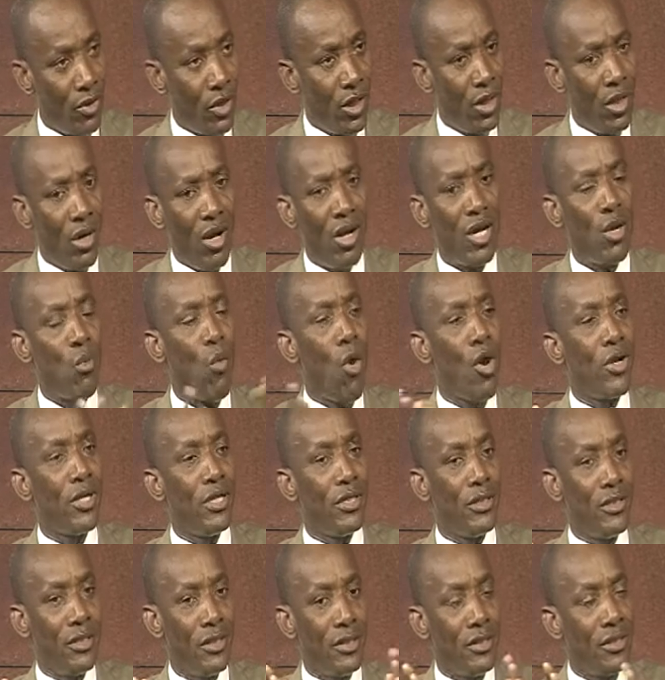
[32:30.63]
All the work they
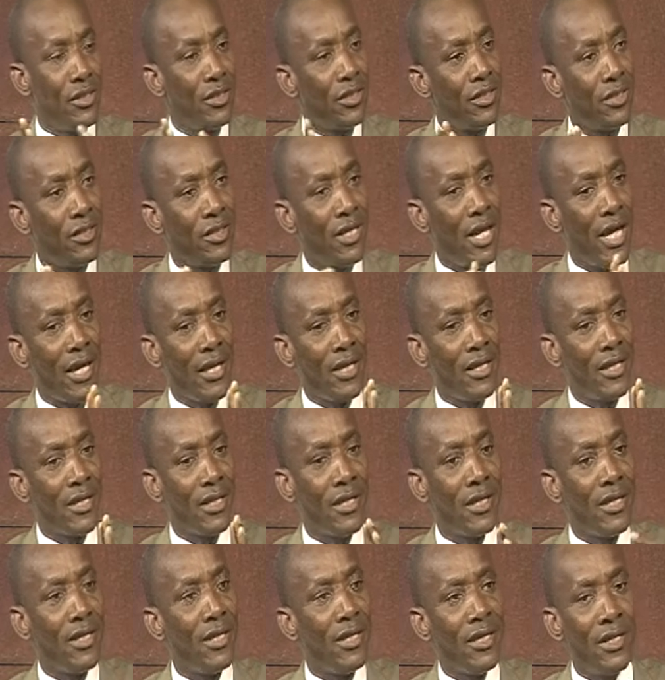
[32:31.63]
did is like,
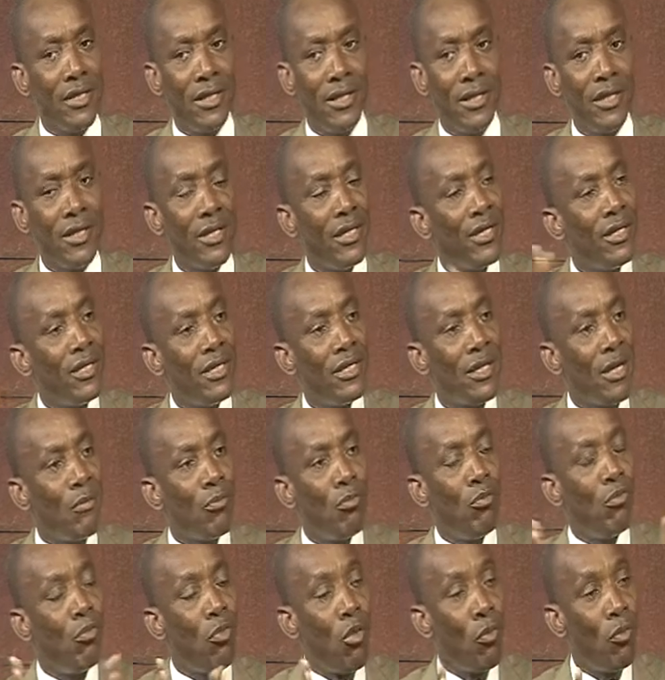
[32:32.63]

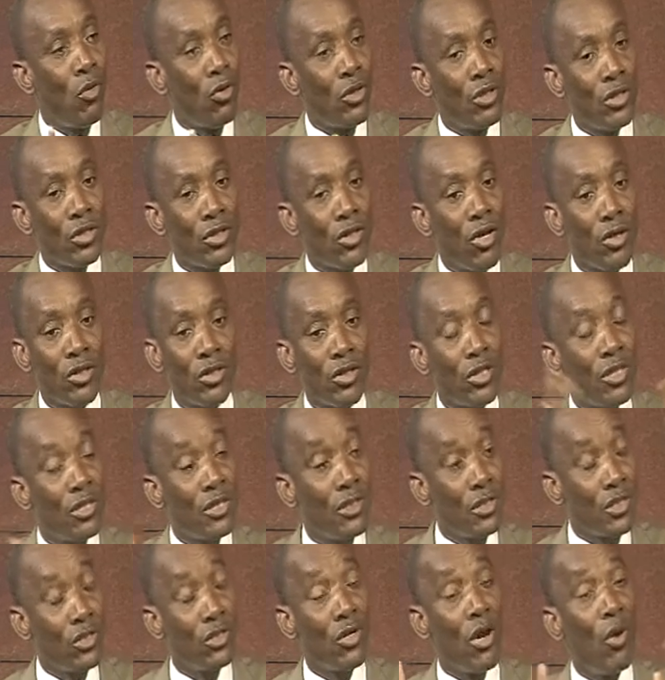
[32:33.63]
it's
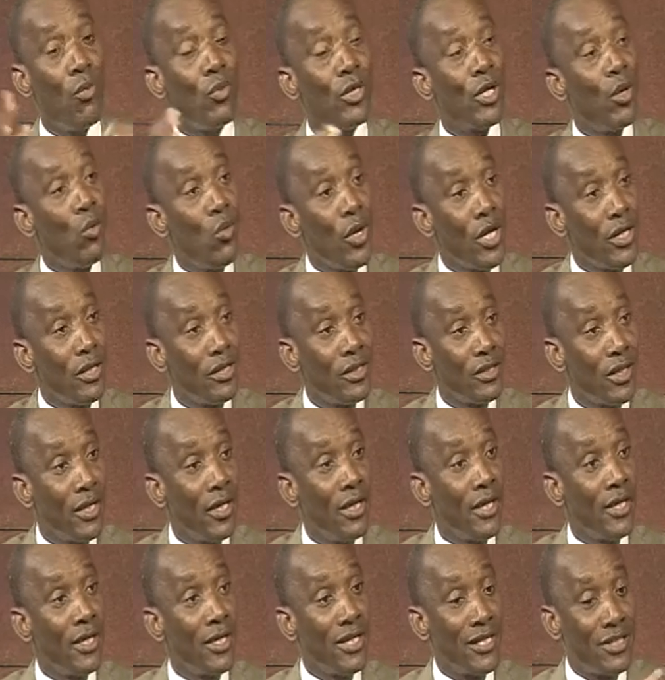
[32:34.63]
gone with the wind.
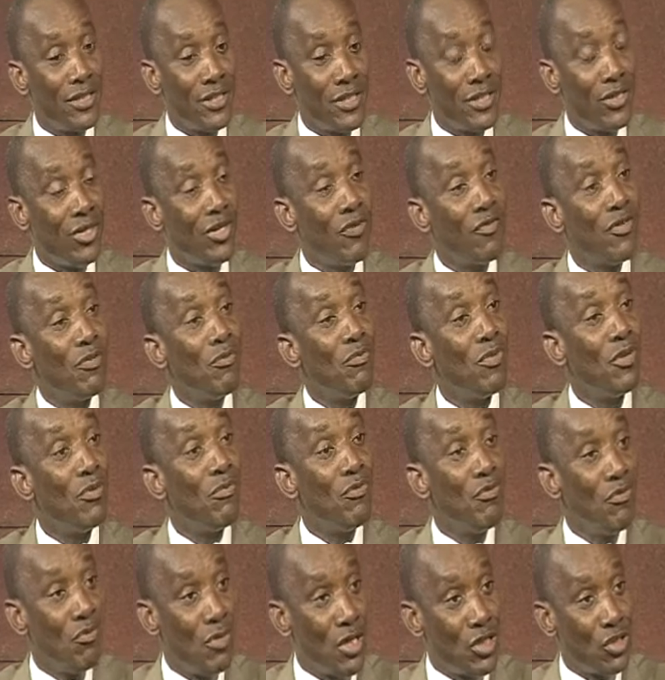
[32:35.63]
It's not even being
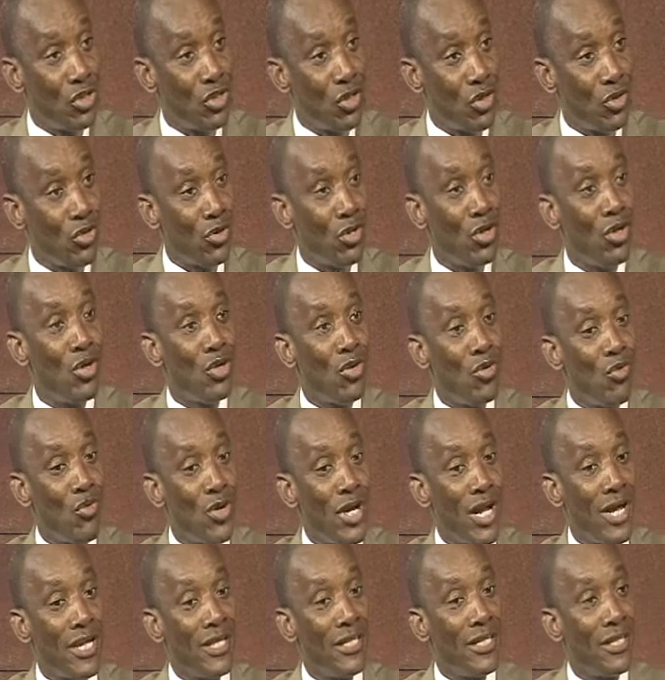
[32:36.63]
mentioned.
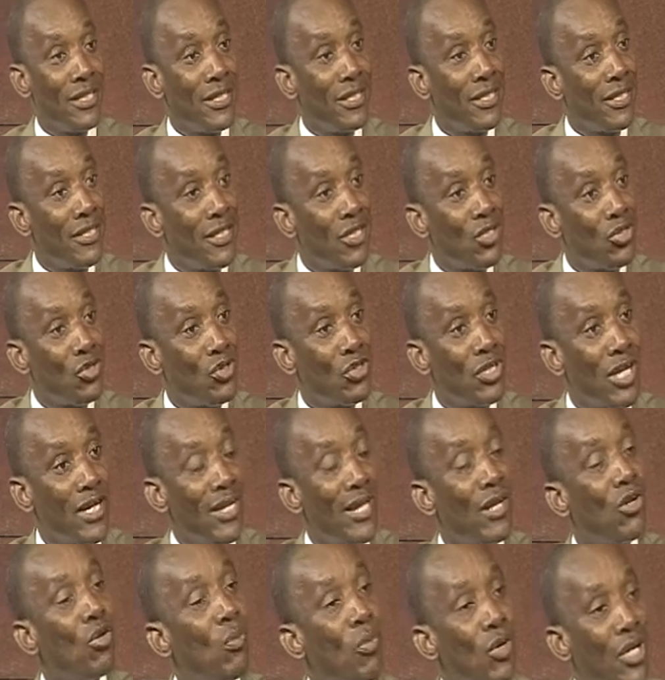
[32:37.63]
Whether the issues are there, nobody